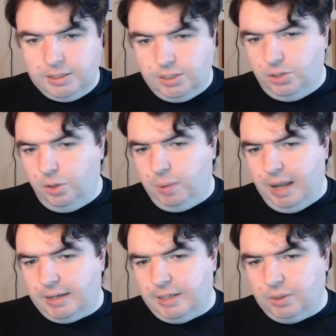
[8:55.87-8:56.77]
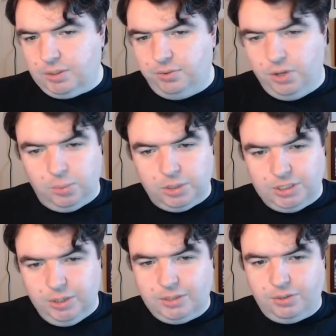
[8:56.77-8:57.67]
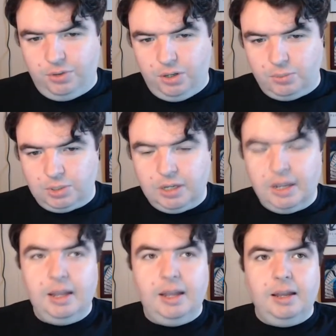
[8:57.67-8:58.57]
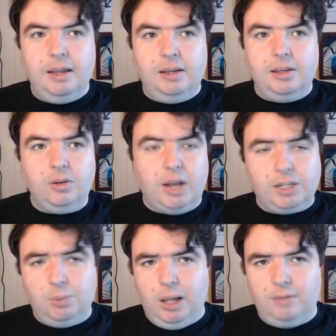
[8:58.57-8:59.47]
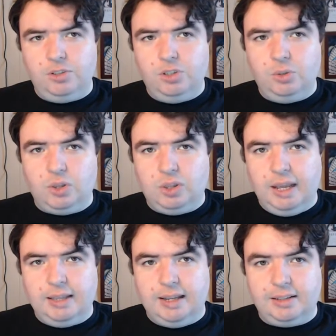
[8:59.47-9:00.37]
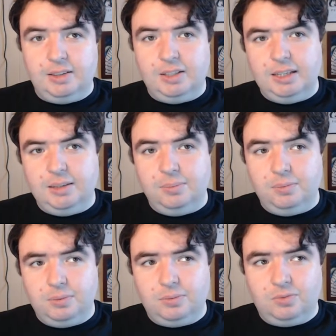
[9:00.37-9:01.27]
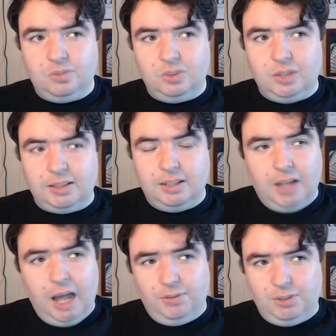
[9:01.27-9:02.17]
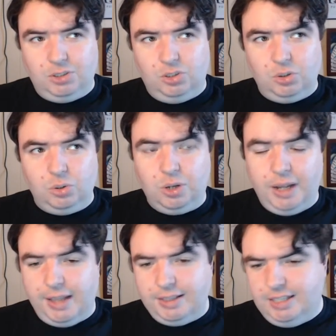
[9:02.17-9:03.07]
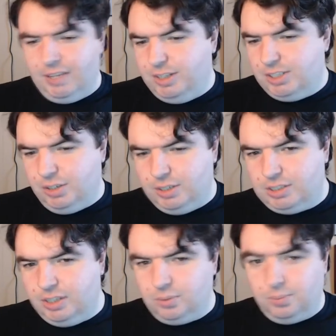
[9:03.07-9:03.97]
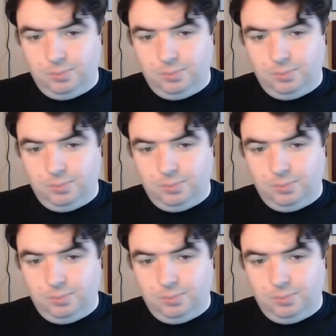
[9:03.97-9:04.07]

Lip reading: So to do Baccano as a film or series of films, you'd actually probably have to do the thing that the novels do and the TV series don't.